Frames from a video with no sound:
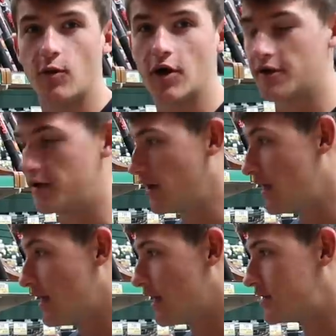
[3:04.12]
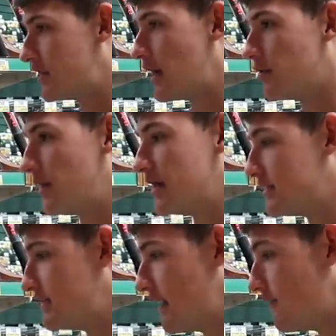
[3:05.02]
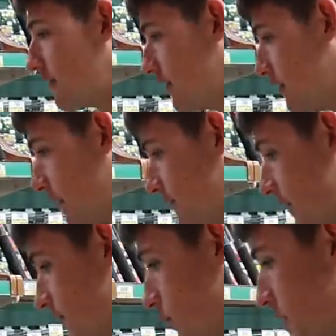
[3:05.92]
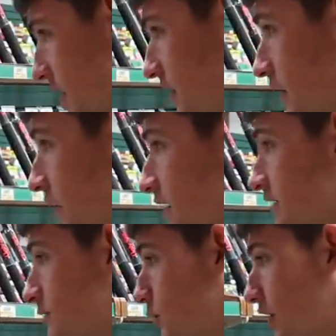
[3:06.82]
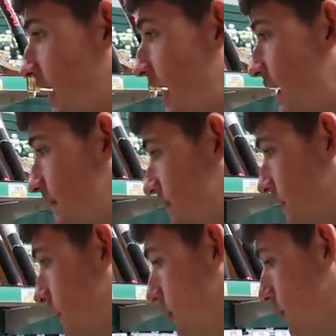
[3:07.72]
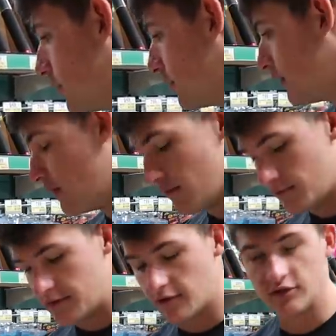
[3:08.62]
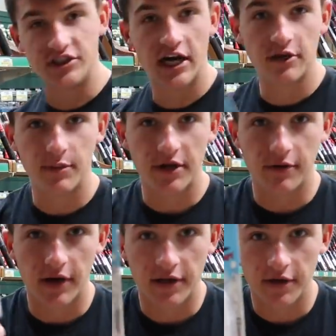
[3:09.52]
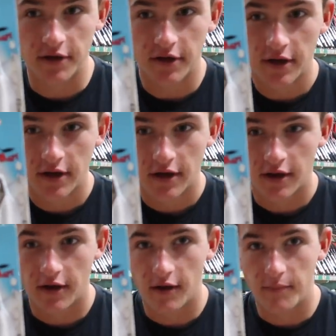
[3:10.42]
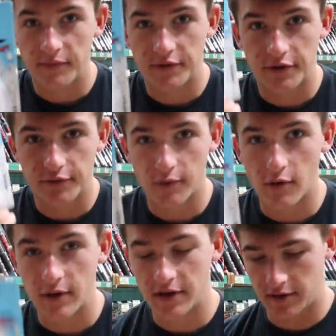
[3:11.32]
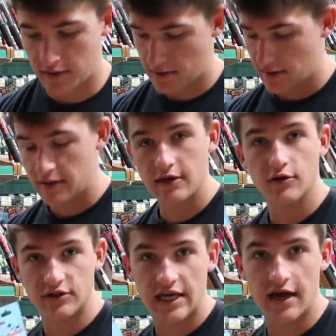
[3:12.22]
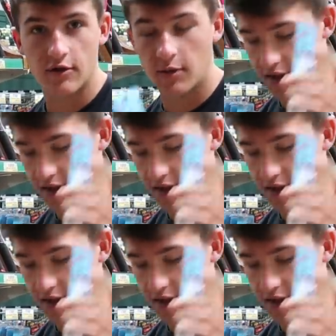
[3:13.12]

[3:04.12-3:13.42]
water, a chatterbait is definitely my favorite bait. So we're gonna have to go with an old chatterbait right here. Um, throw in the old tackle